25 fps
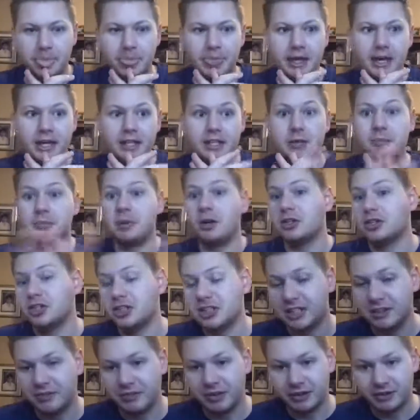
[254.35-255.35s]
And I
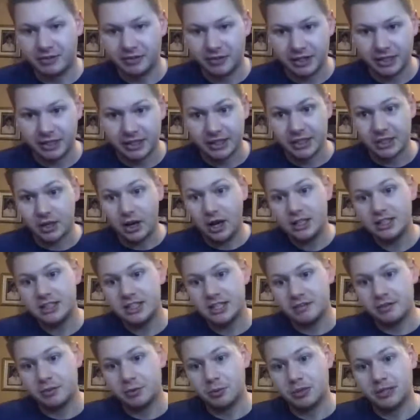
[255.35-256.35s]
apologize if I haven't got to
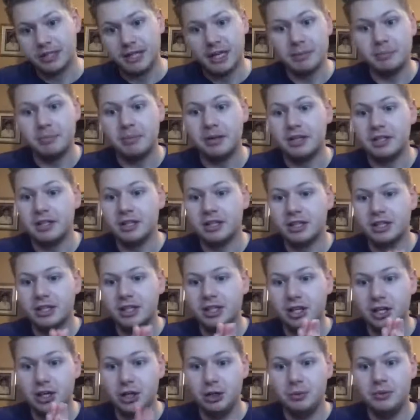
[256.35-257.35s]
everyone yet. But
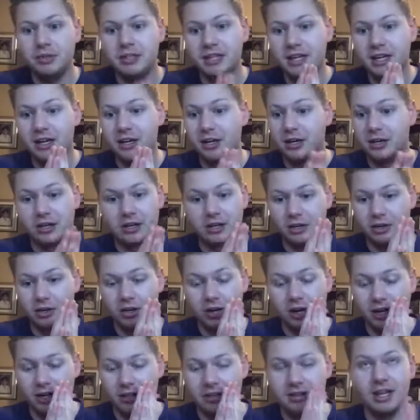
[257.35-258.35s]
Q and
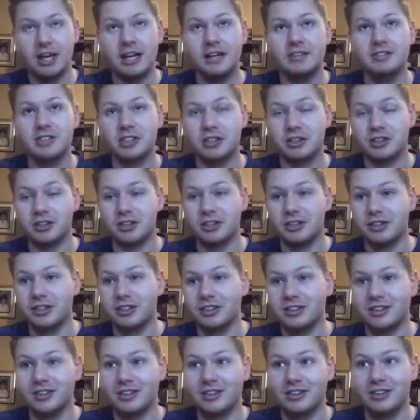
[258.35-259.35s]
or lives
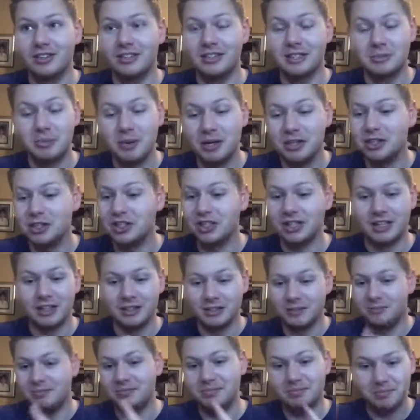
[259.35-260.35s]
are,
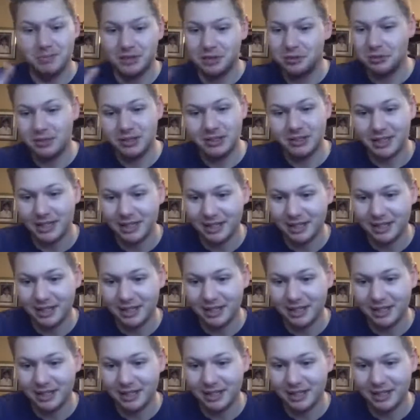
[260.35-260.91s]
especially between